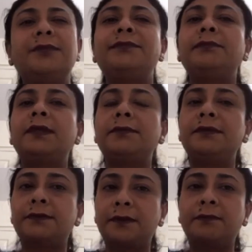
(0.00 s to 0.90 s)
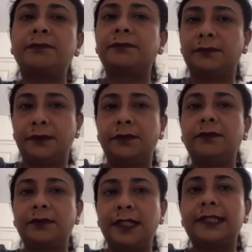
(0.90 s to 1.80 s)
even maybe from
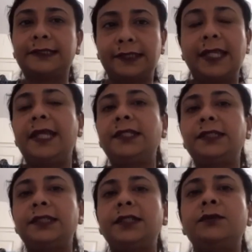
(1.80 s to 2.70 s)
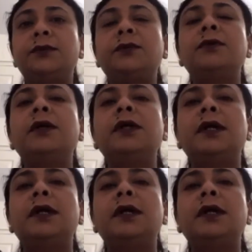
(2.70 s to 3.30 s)
class 8, you